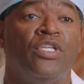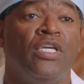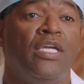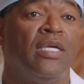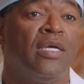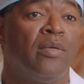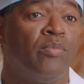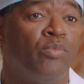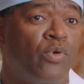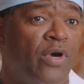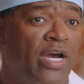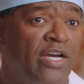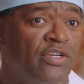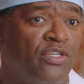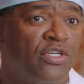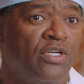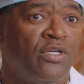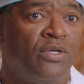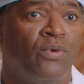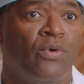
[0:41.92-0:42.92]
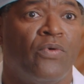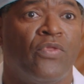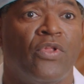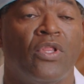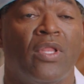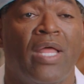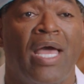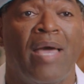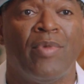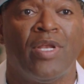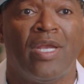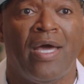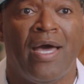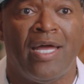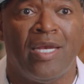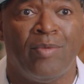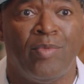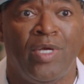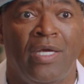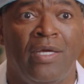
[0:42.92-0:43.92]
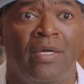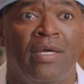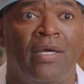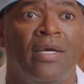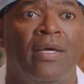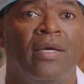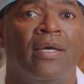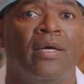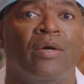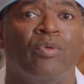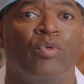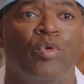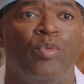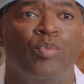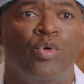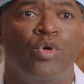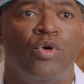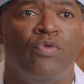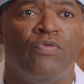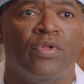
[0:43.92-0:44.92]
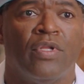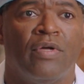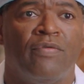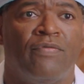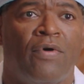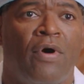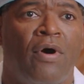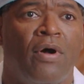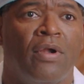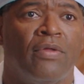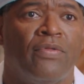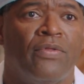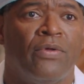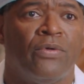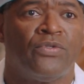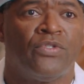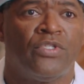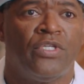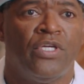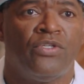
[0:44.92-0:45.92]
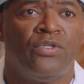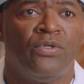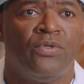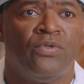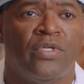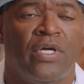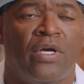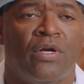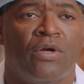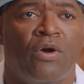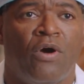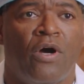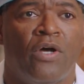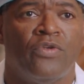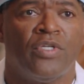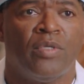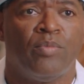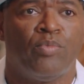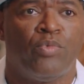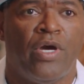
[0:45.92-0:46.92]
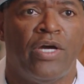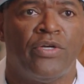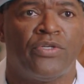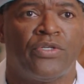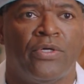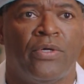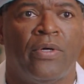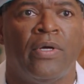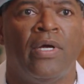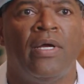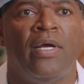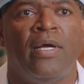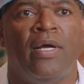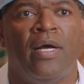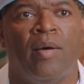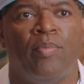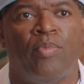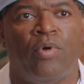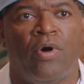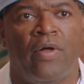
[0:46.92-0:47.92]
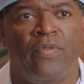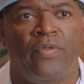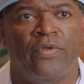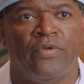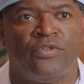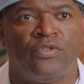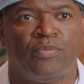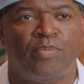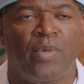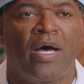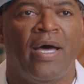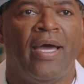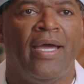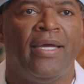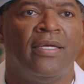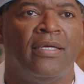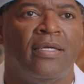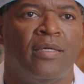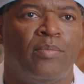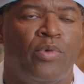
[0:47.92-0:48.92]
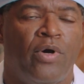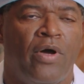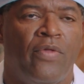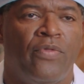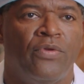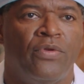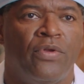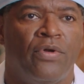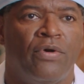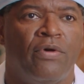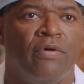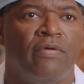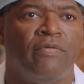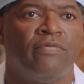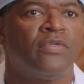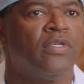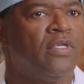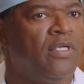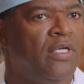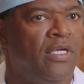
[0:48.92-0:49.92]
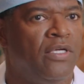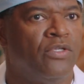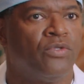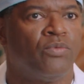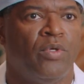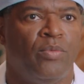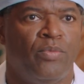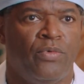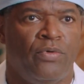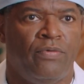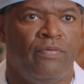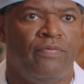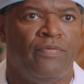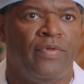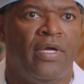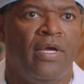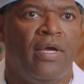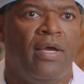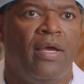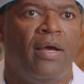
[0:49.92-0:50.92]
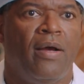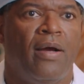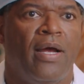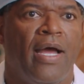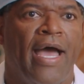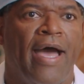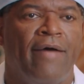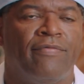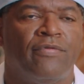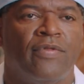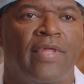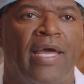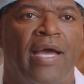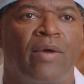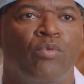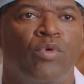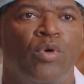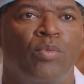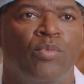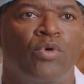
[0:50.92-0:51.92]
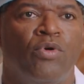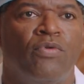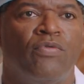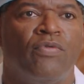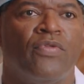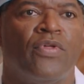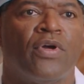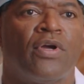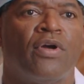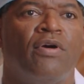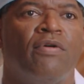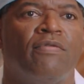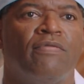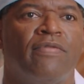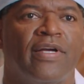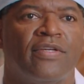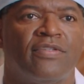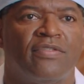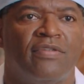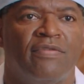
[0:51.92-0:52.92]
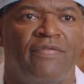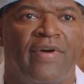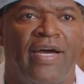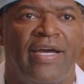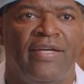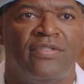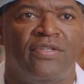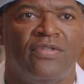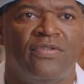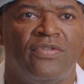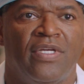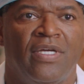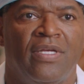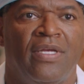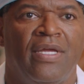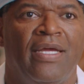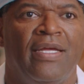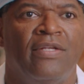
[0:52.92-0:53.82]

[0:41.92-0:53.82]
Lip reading: decompression or the laminotomy, a removal of all of those tissues that are causing pressure upon the spine and upon the nerves is removed. After that removal, the coflex device is then